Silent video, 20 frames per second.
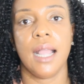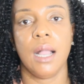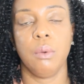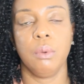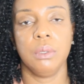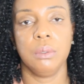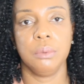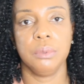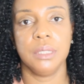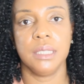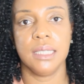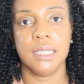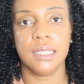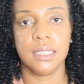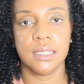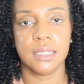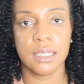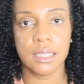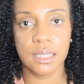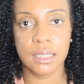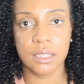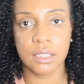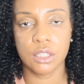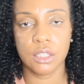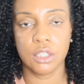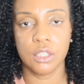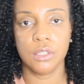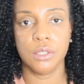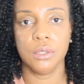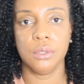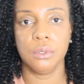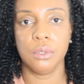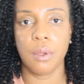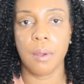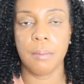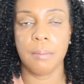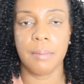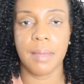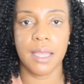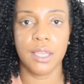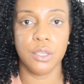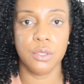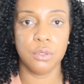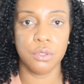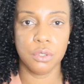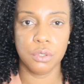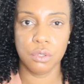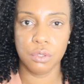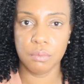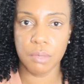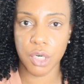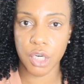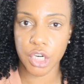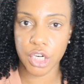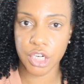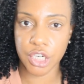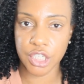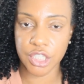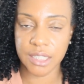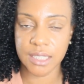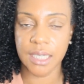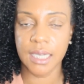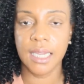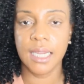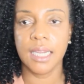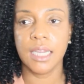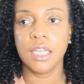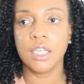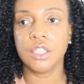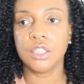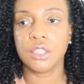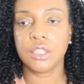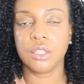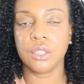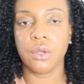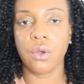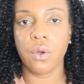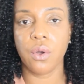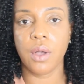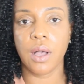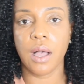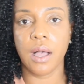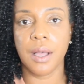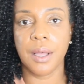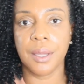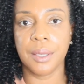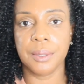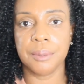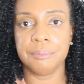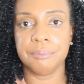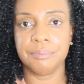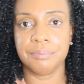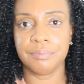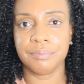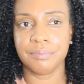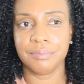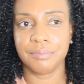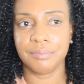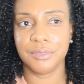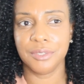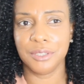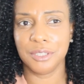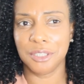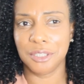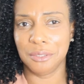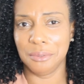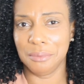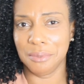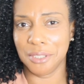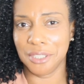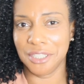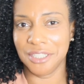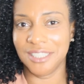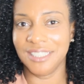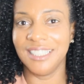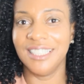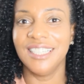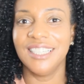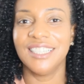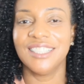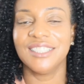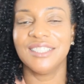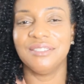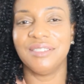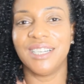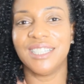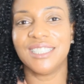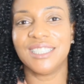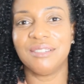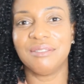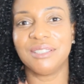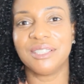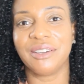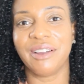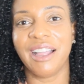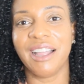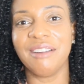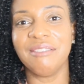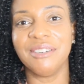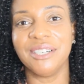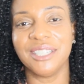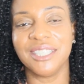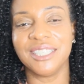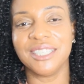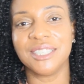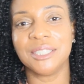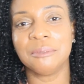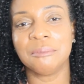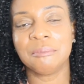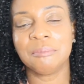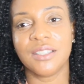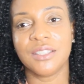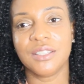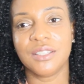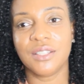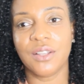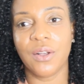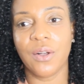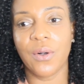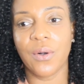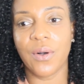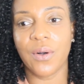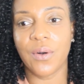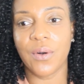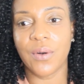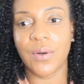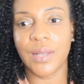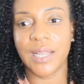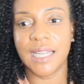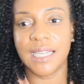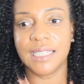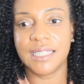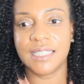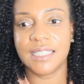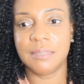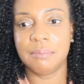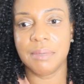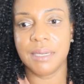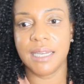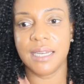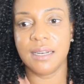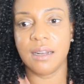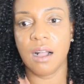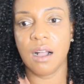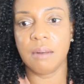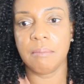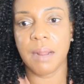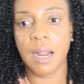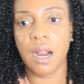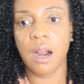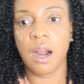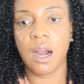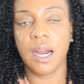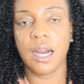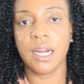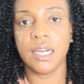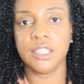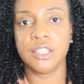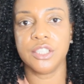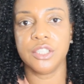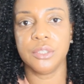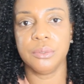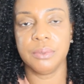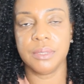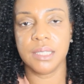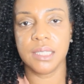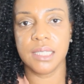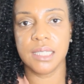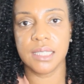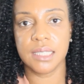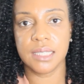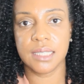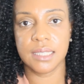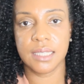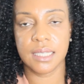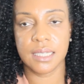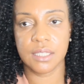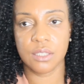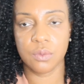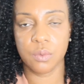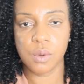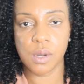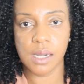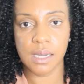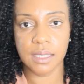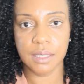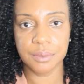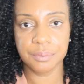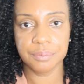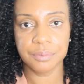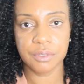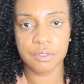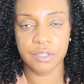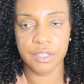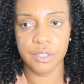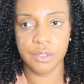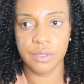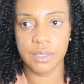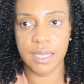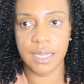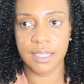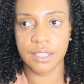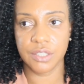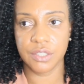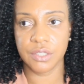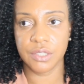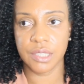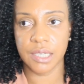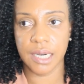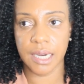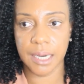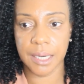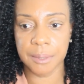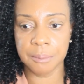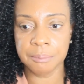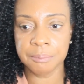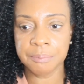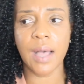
I will release it to my YouTubers. So, um, YouTubers, to my subscribers. So it's been on my heart to release this one for you guys today.